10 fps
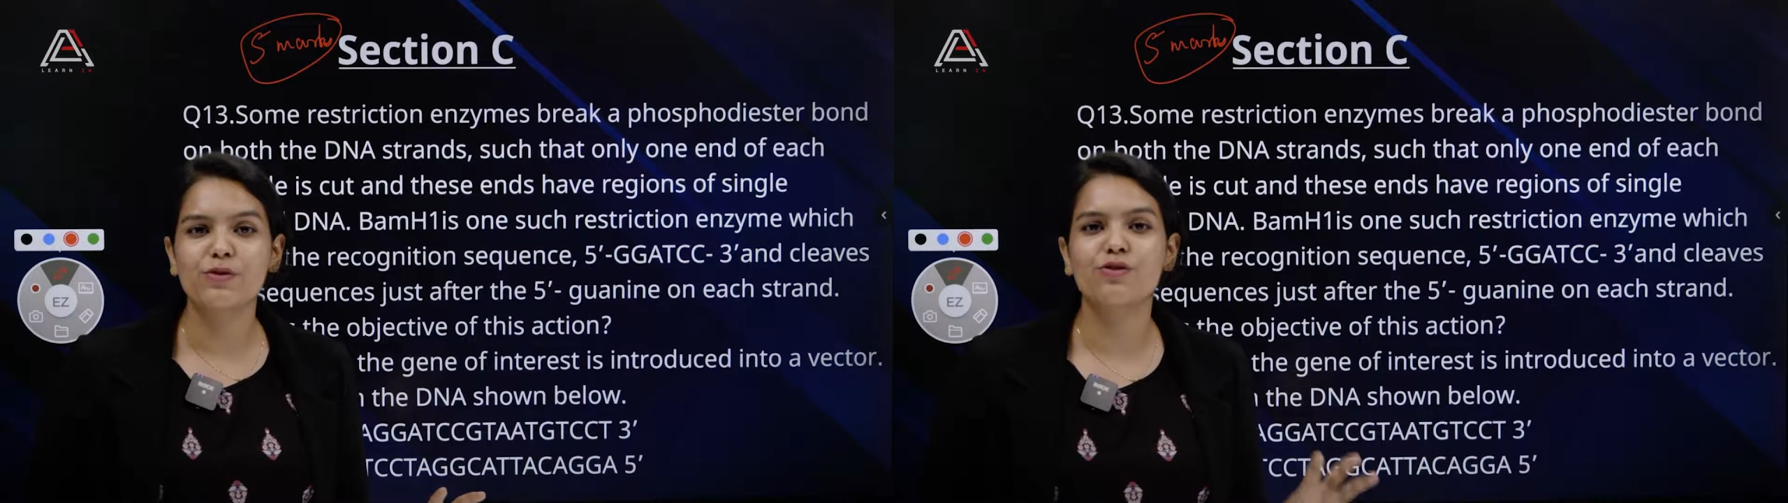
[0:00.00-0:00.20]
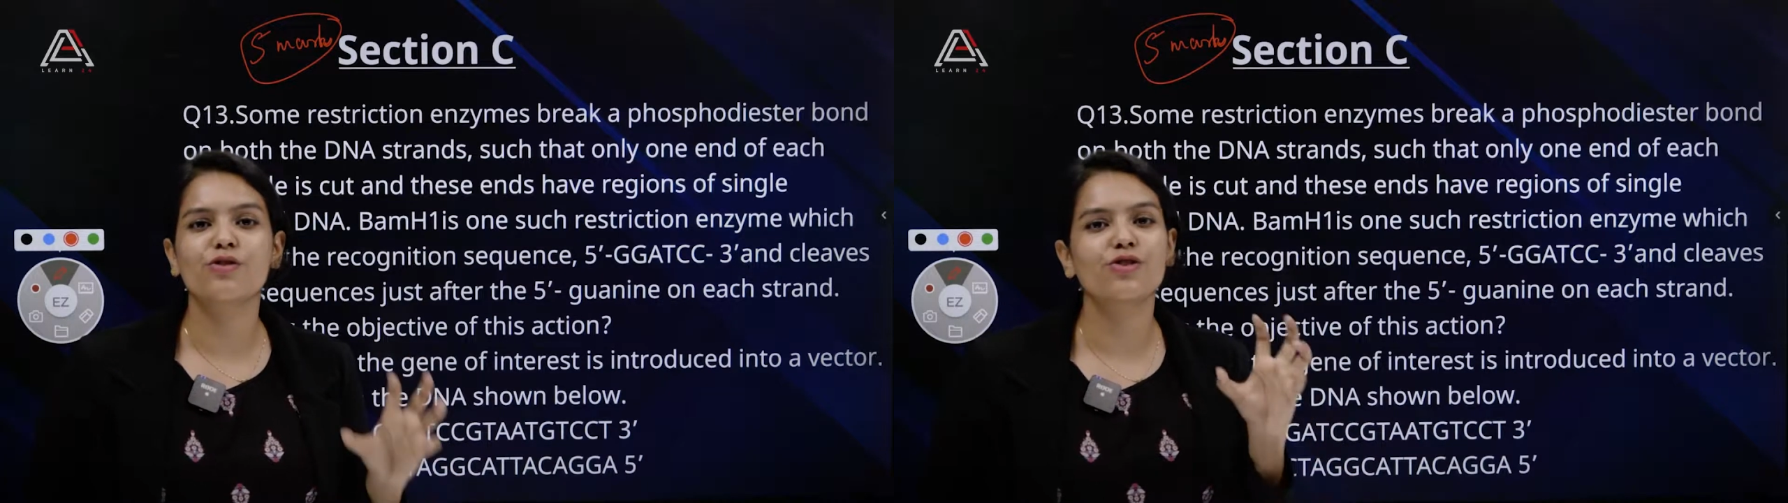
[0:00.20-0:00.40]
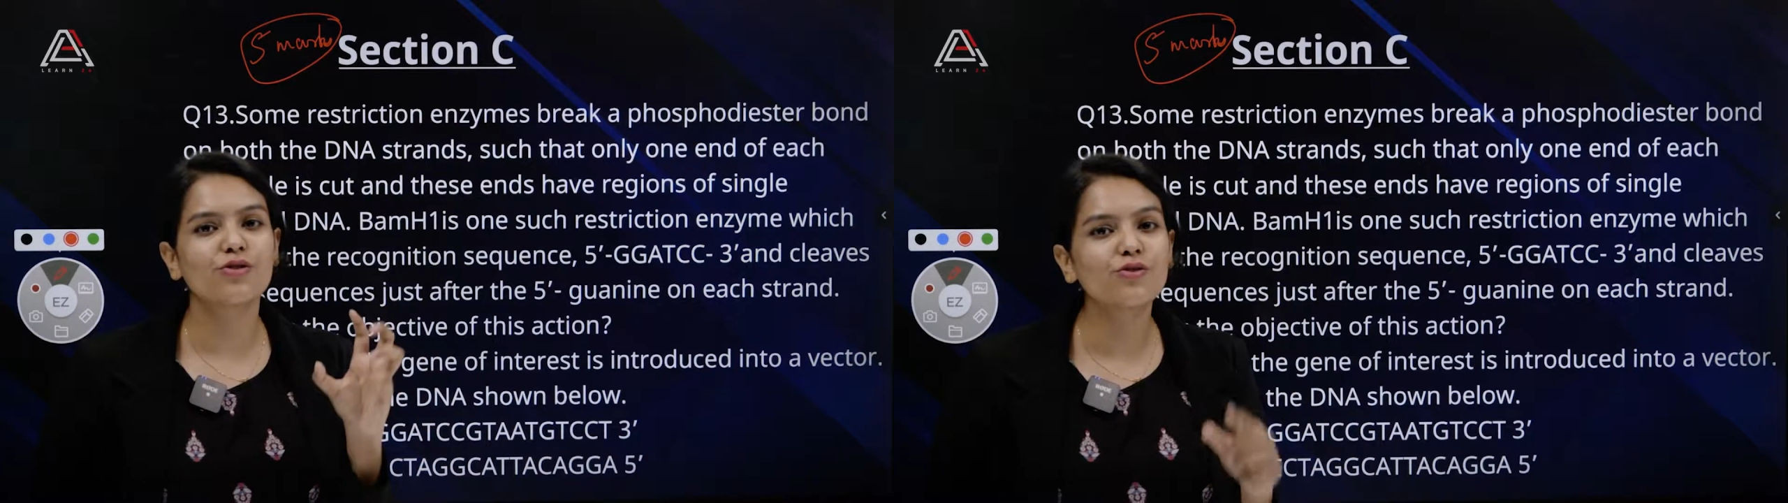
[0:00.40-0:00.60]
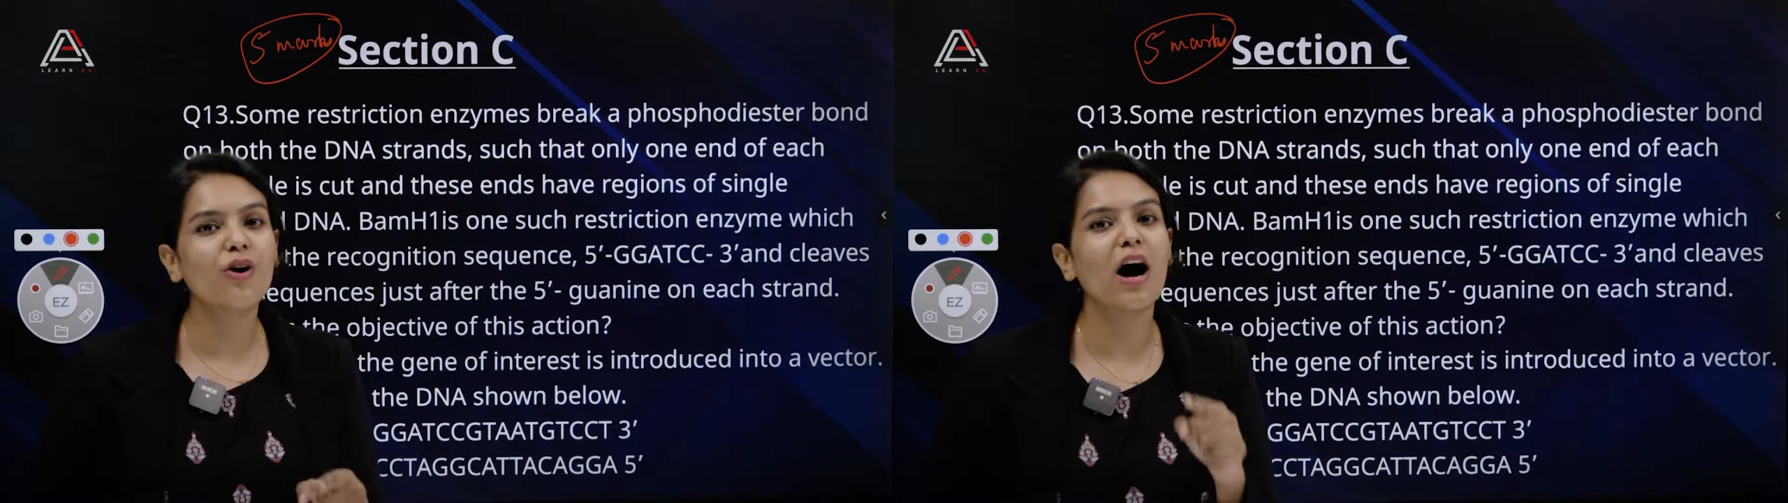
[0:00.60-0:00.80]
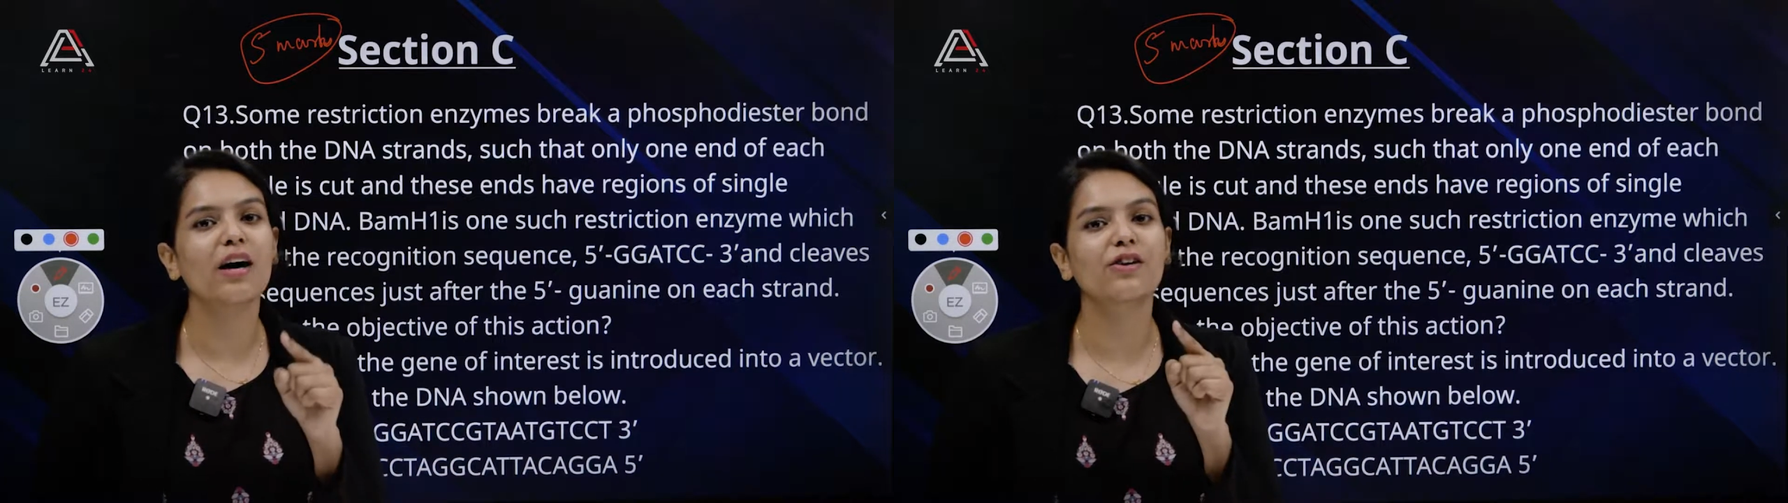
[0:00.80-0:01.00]
so you
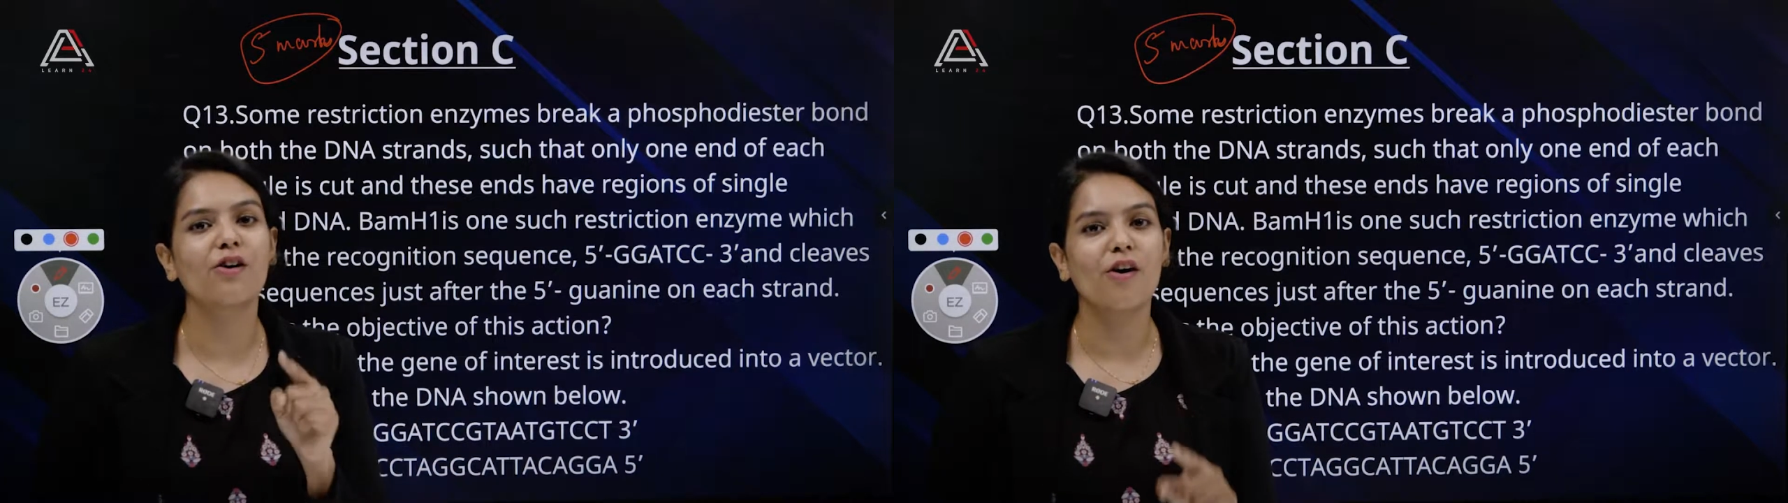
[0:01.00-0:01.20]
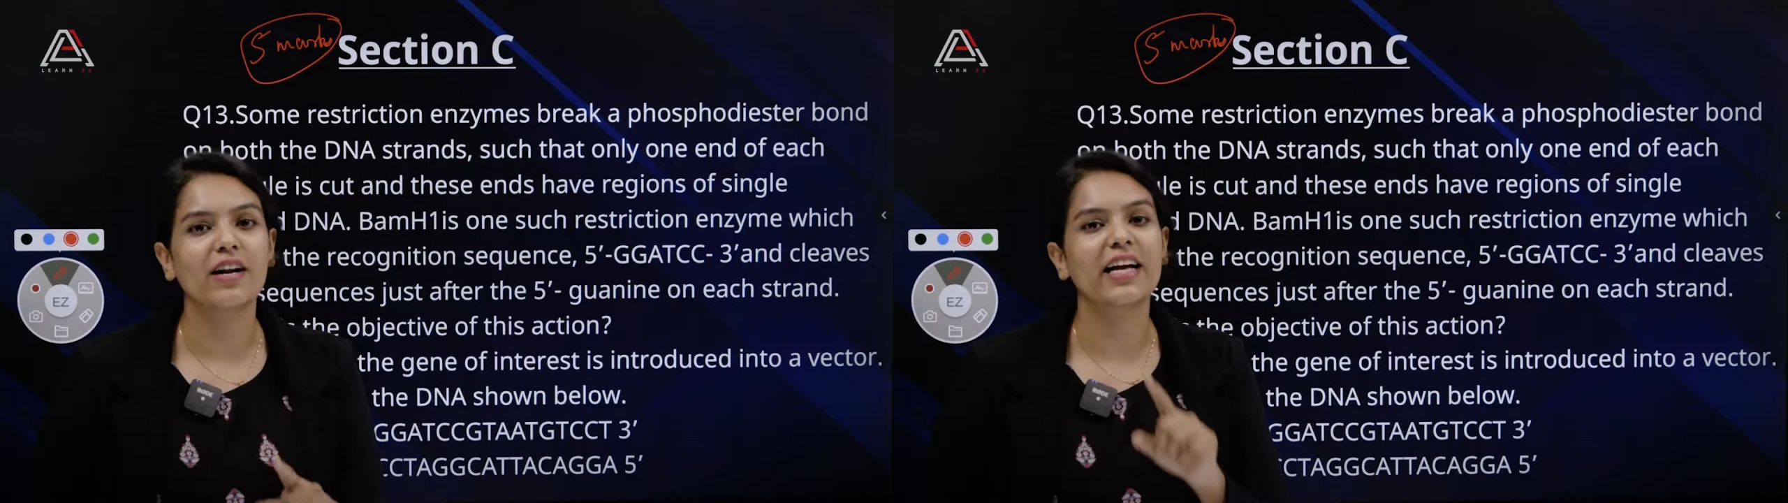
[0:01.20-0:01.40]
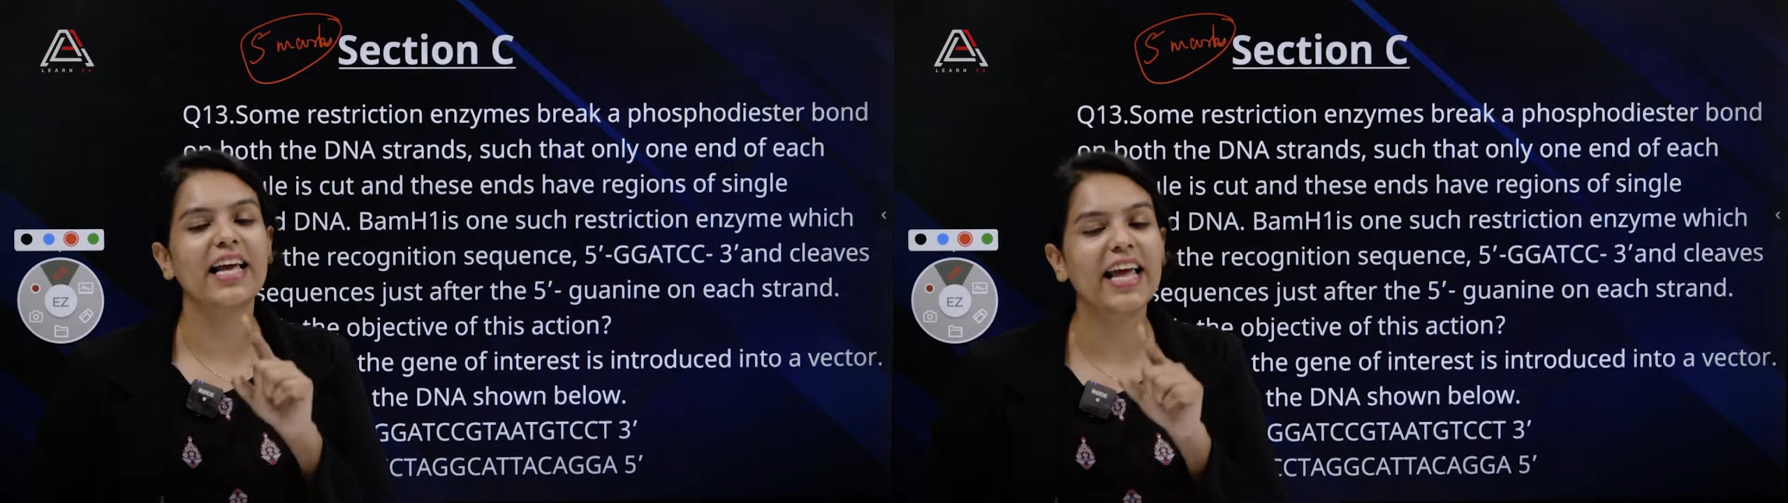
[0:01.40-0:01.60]
are gonna